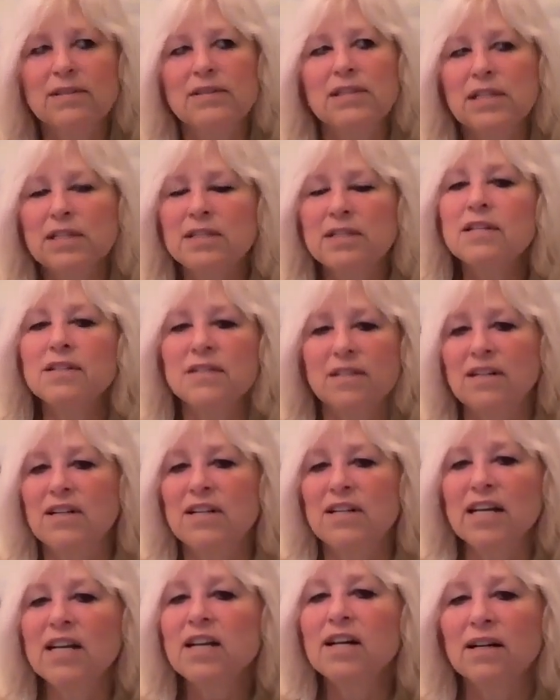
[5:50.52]
this is
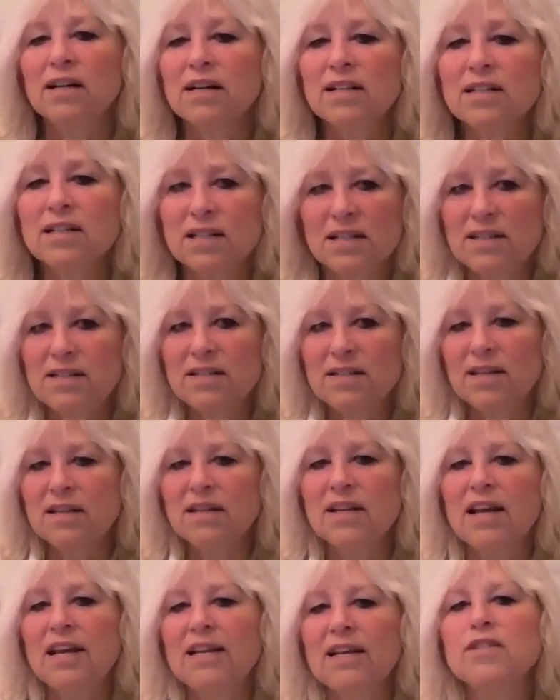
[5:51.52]
illegal. This is
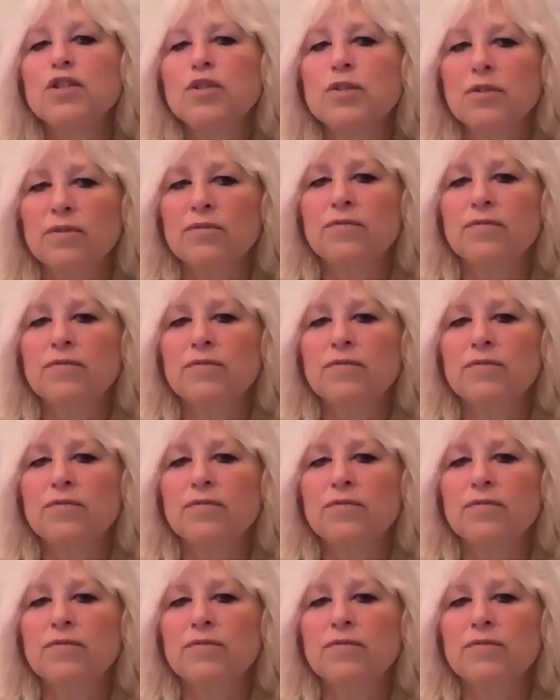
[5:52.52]
against